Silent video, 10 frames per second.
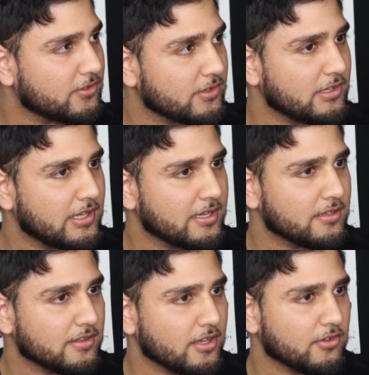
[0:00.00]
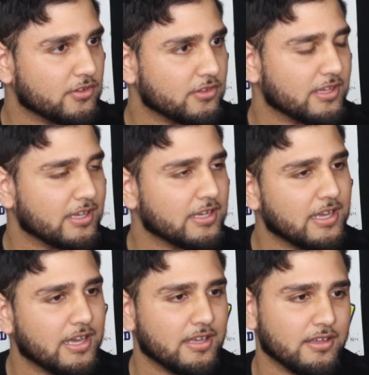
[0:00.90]
So like that was the thing I
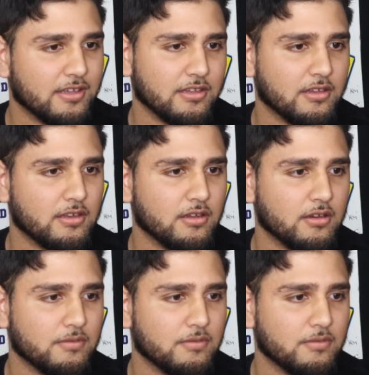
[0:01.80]
got, and then